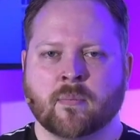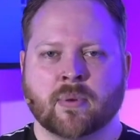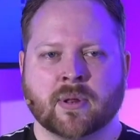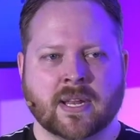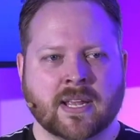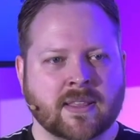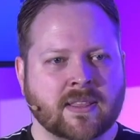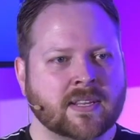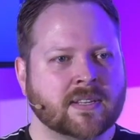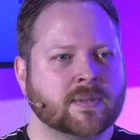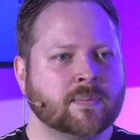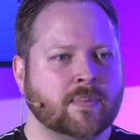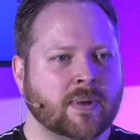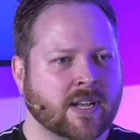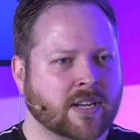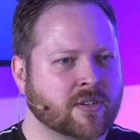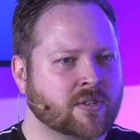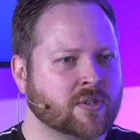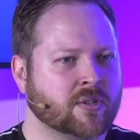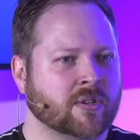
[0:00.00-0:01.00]
But in this
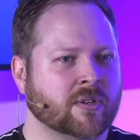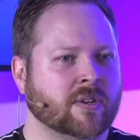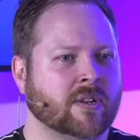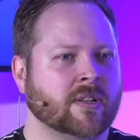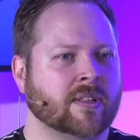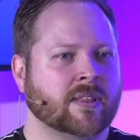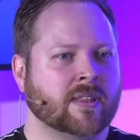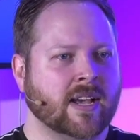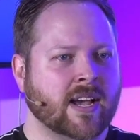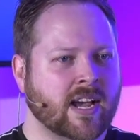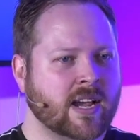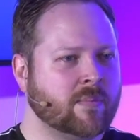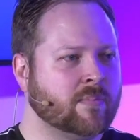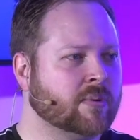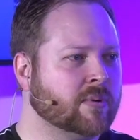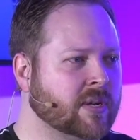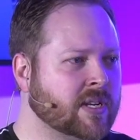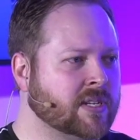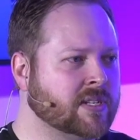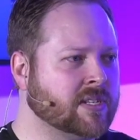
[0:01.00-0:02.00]
picture, the high
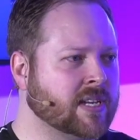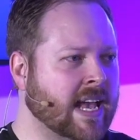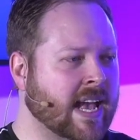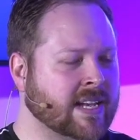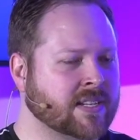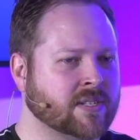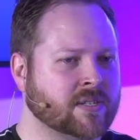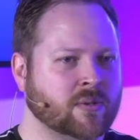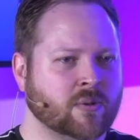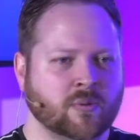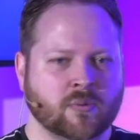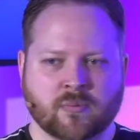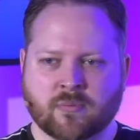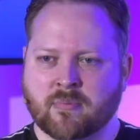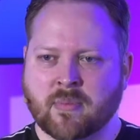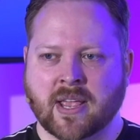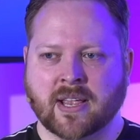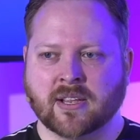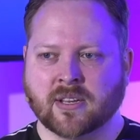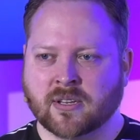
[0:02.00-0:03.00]
priest has to
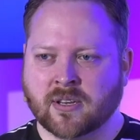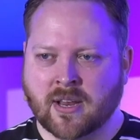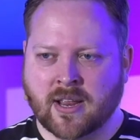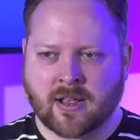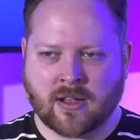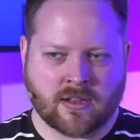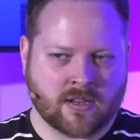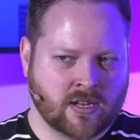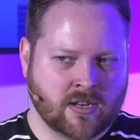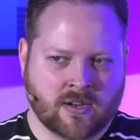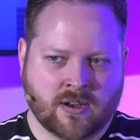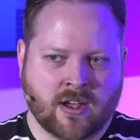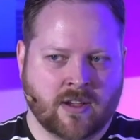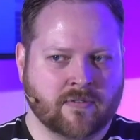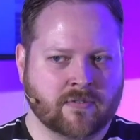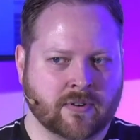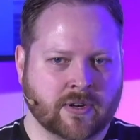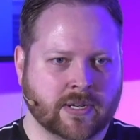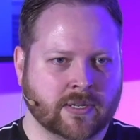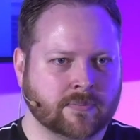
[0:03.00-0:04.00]
make an
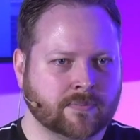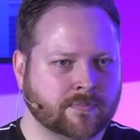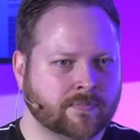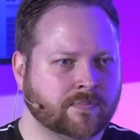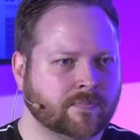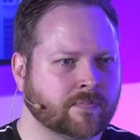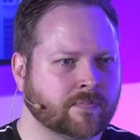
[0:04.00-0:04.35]
offering.